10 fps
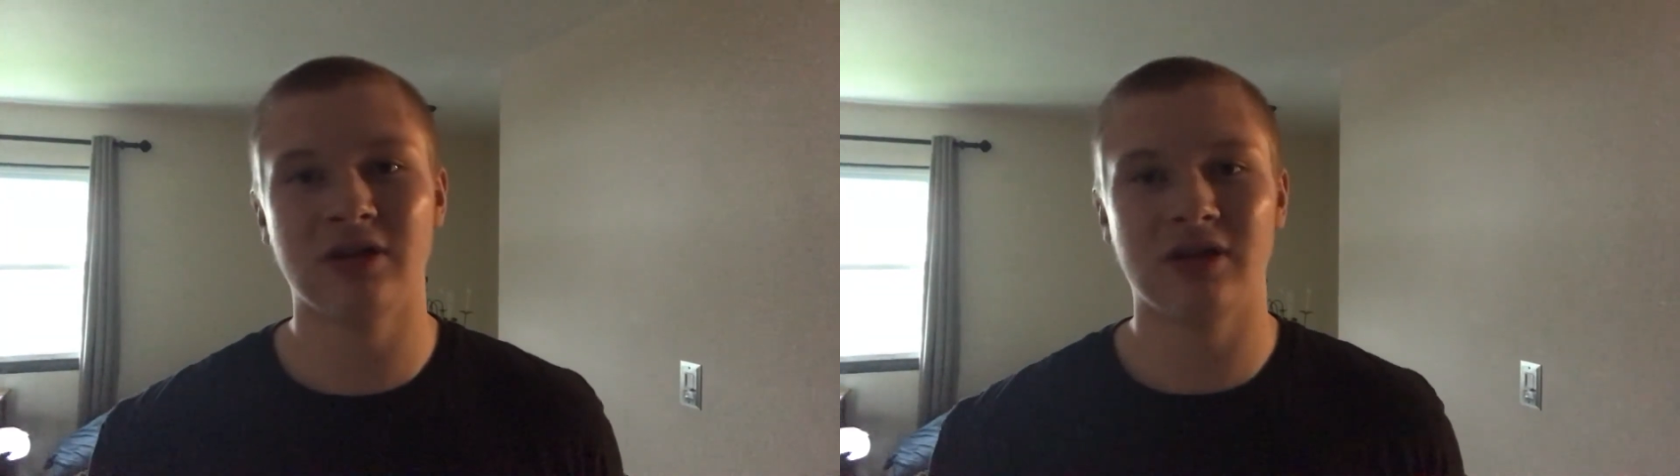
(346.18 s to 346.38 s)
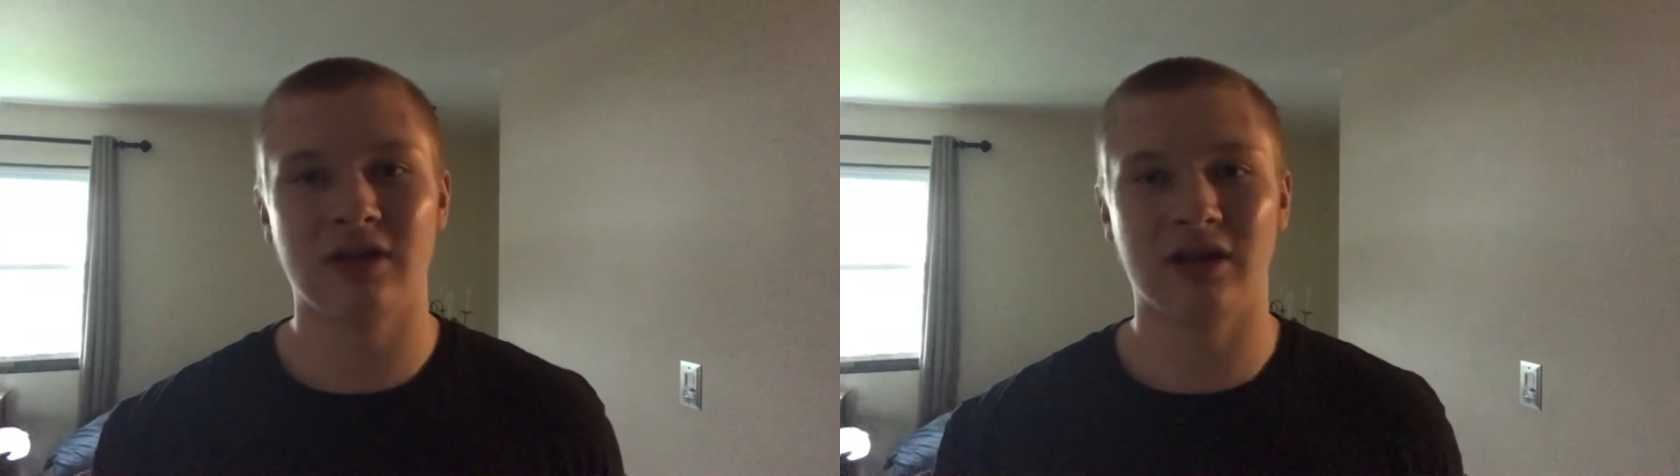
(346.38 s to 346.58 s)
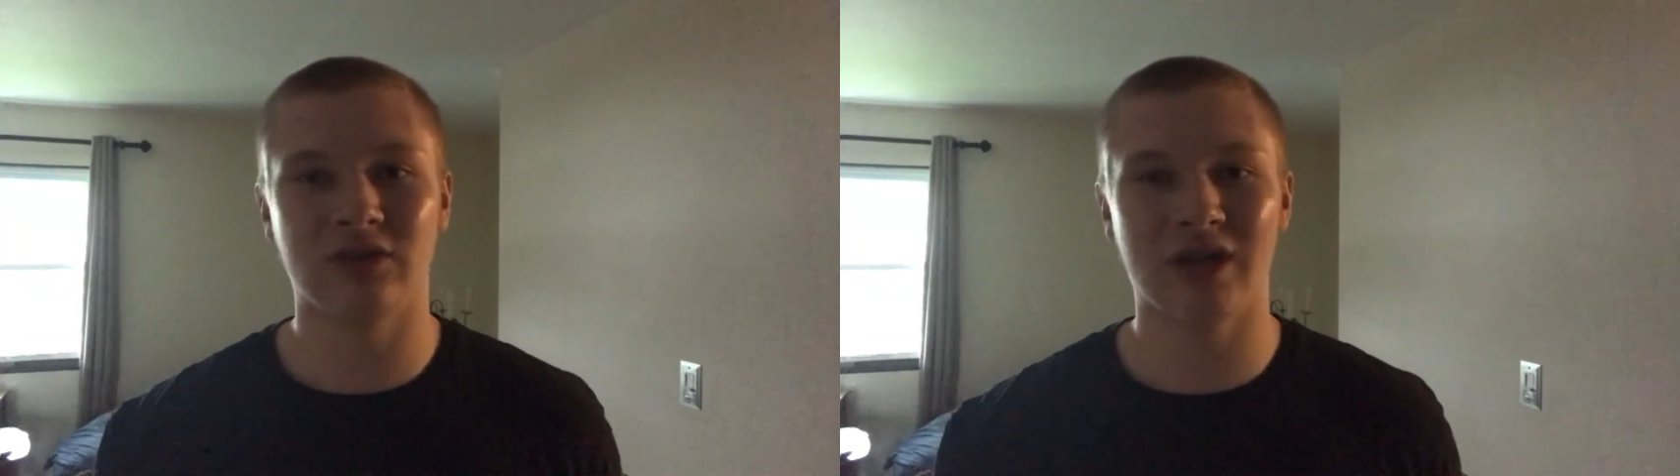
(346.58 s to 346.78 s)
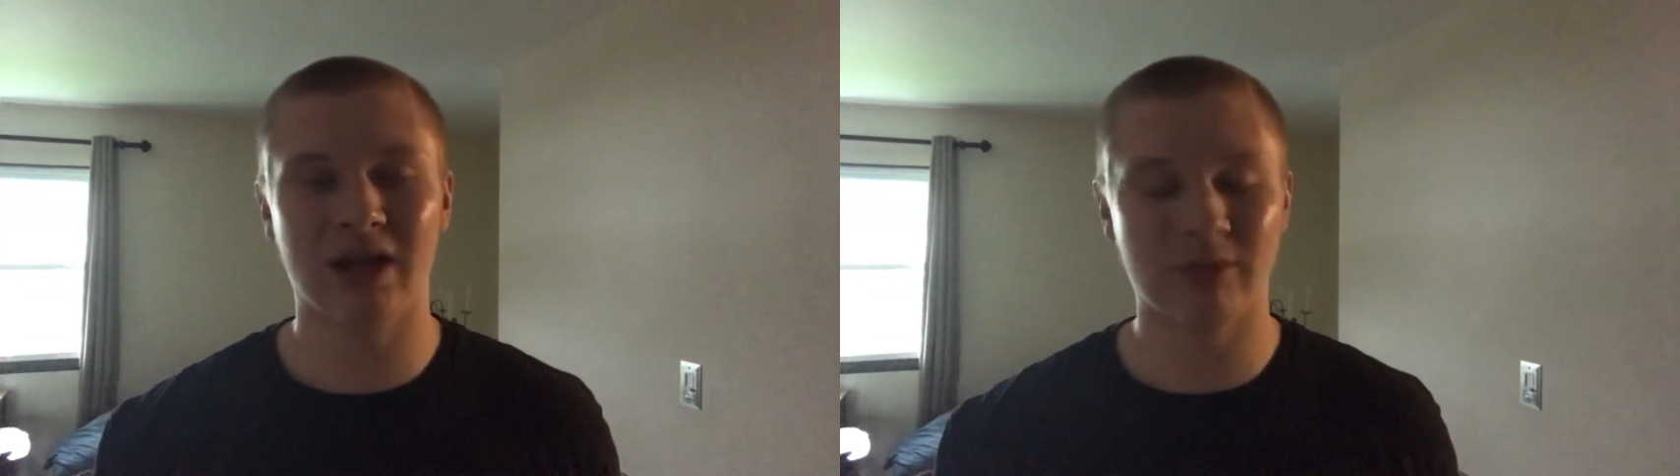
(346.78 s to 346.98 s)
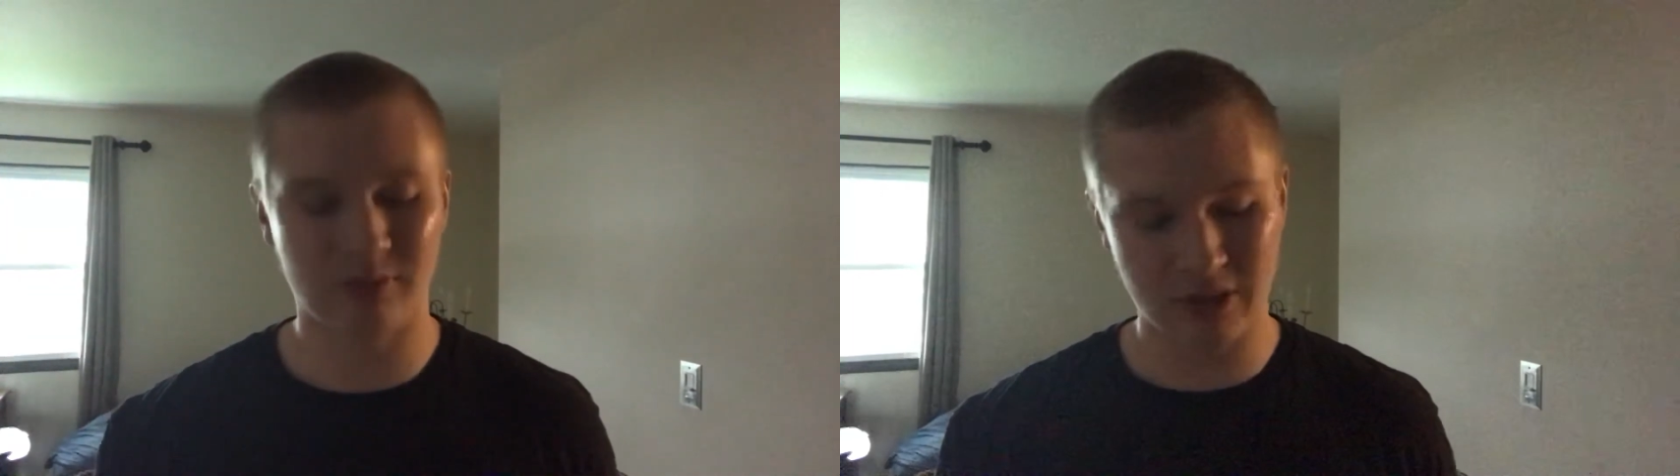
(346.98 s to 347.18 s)
that's why
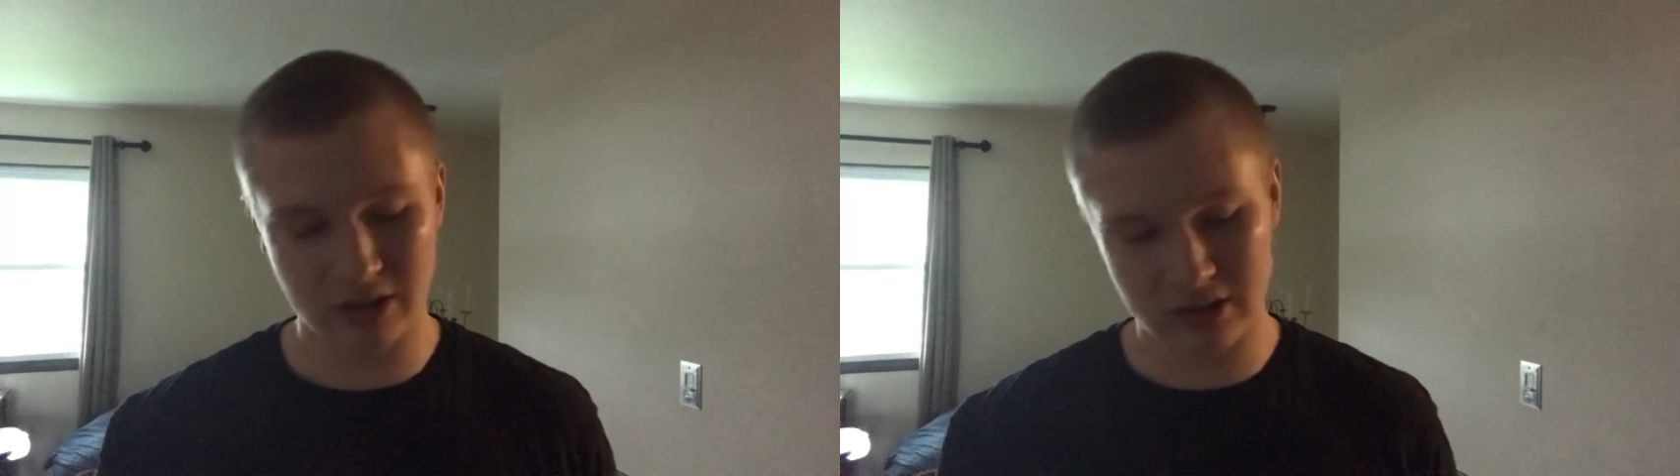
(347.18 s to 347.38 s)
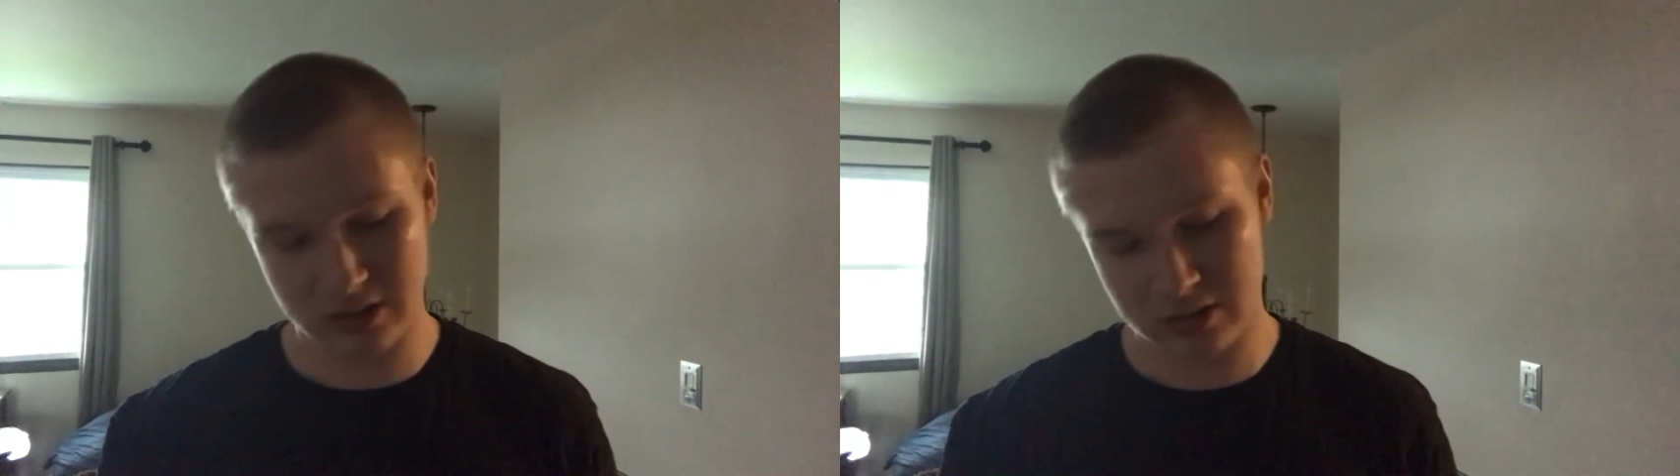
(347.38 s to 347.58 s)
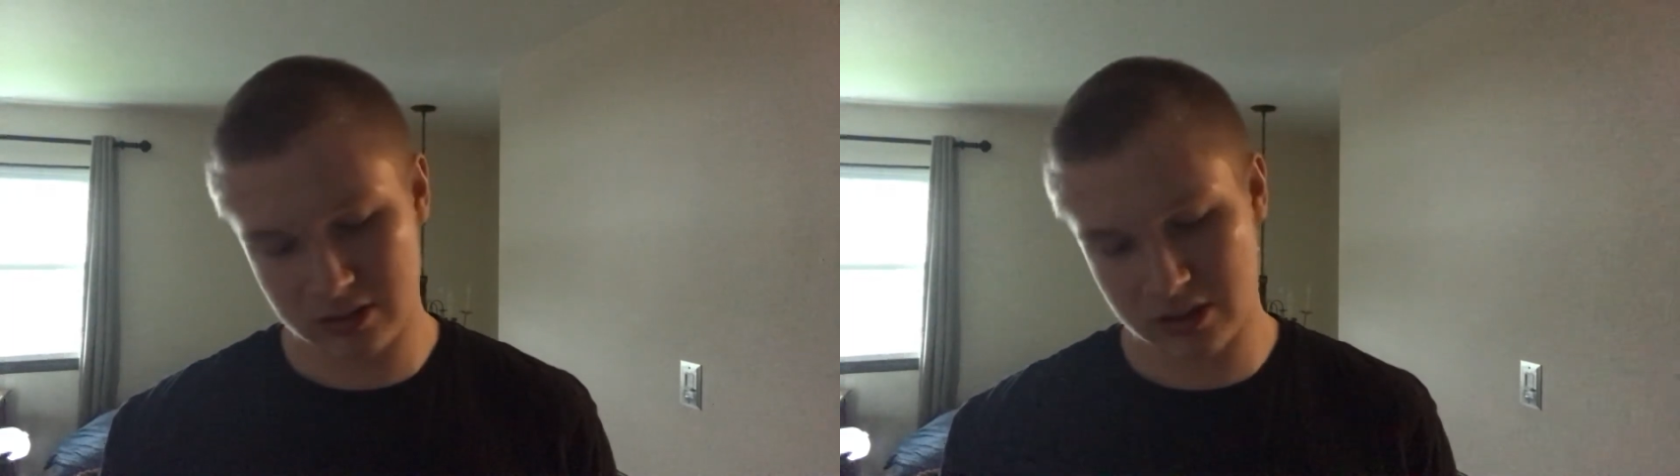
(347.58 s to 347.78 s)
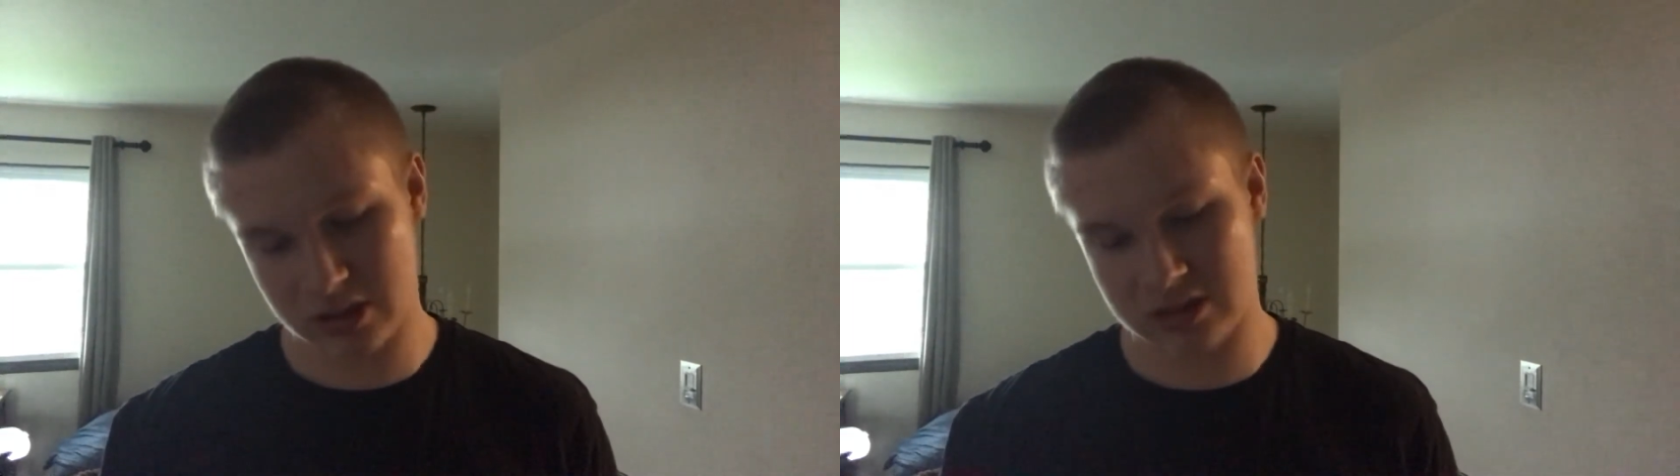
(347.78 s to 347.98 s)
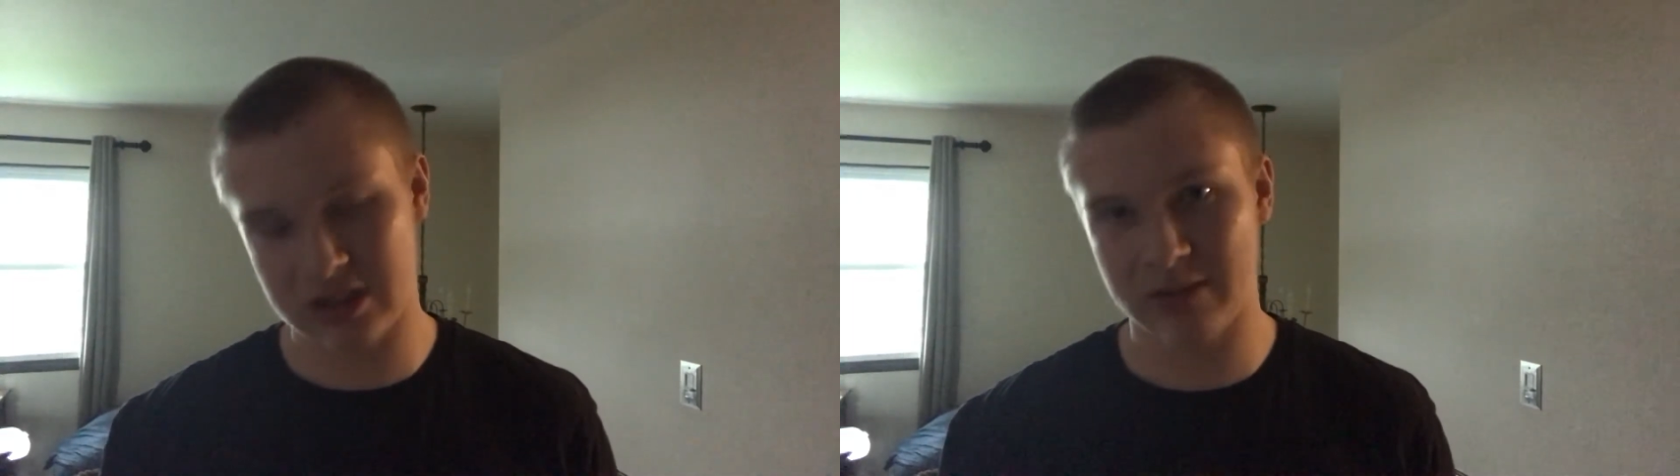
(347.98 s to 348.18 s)
I'm a big
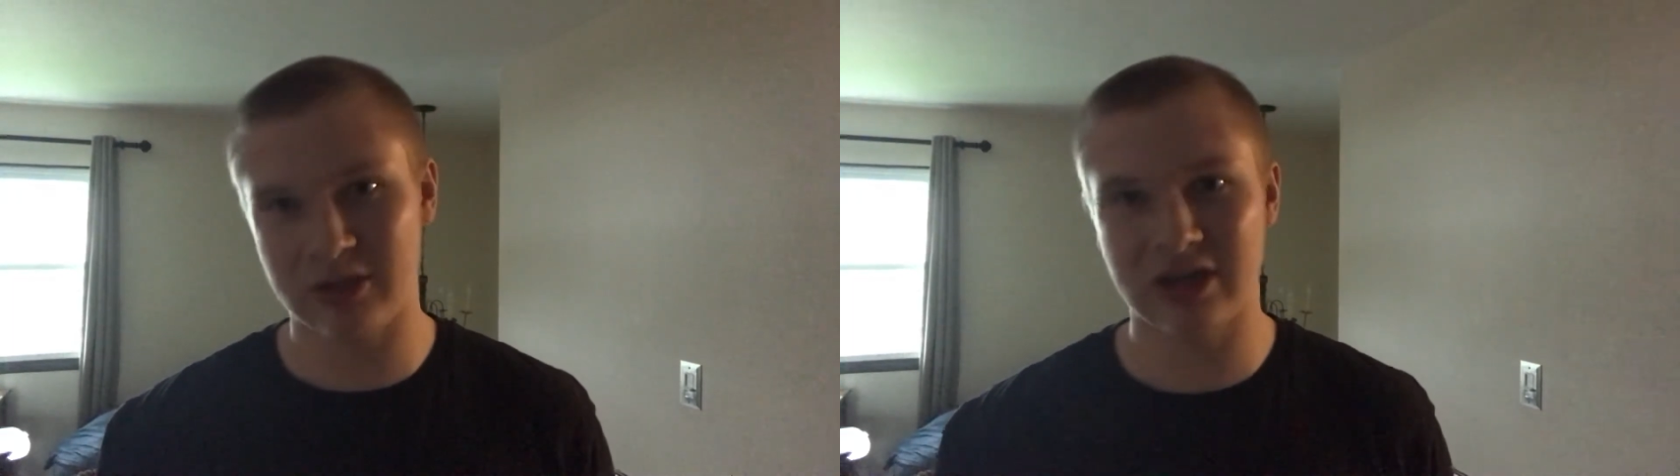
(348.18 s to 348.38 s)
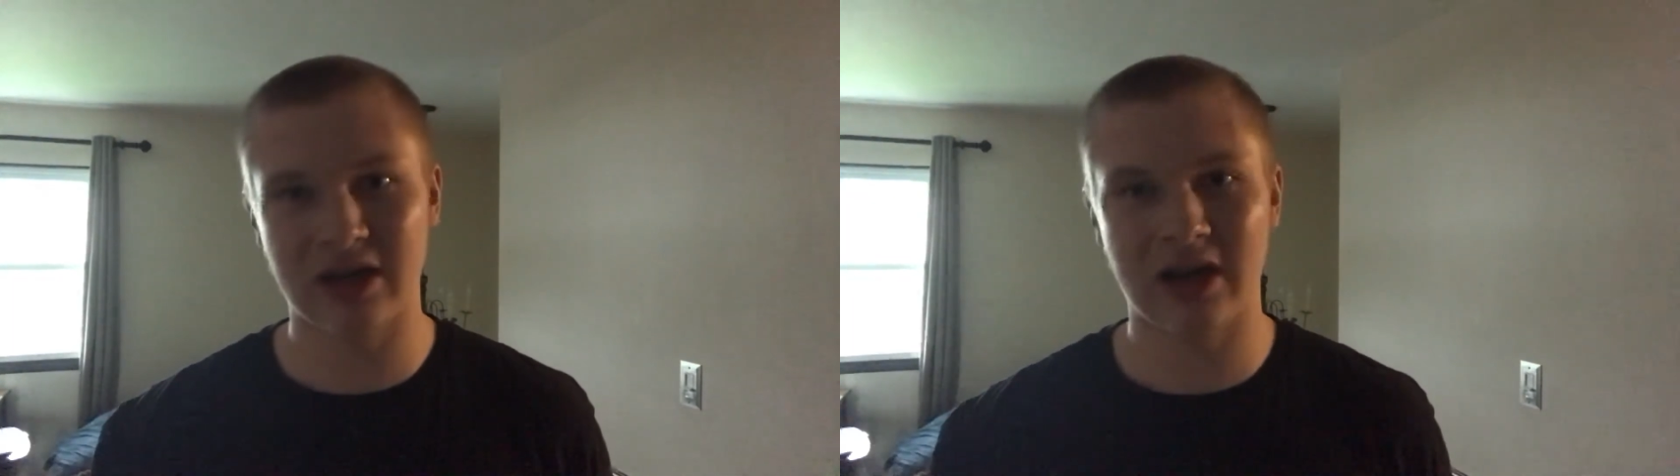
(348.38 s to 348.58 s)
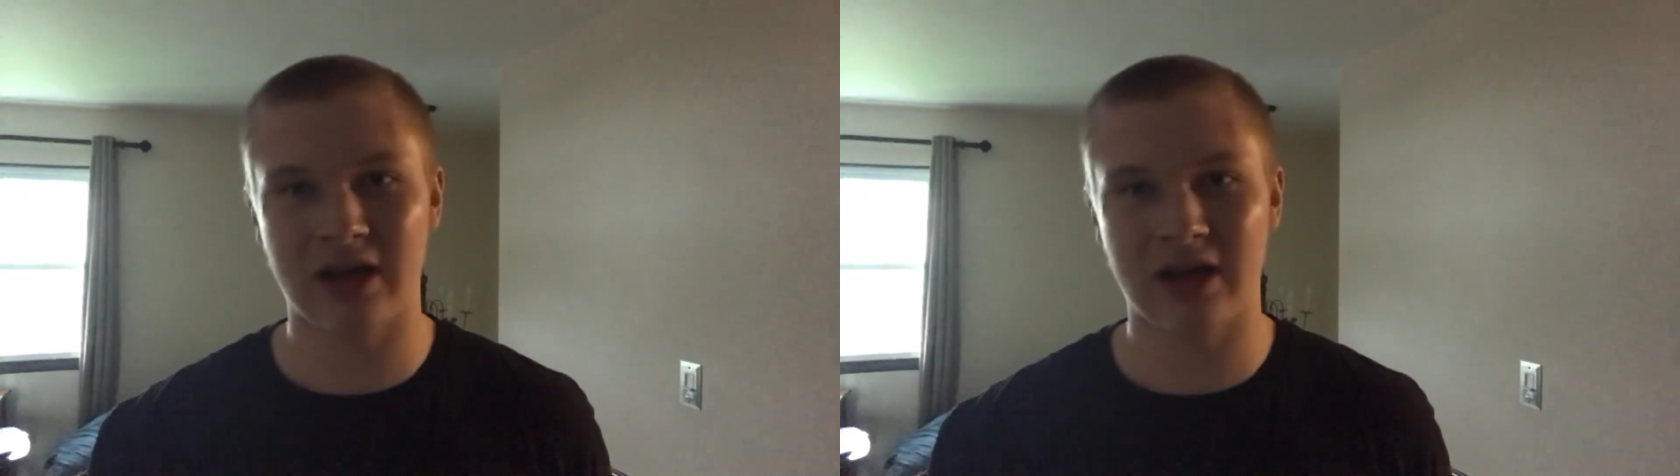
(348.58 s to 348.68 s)
salmon guy.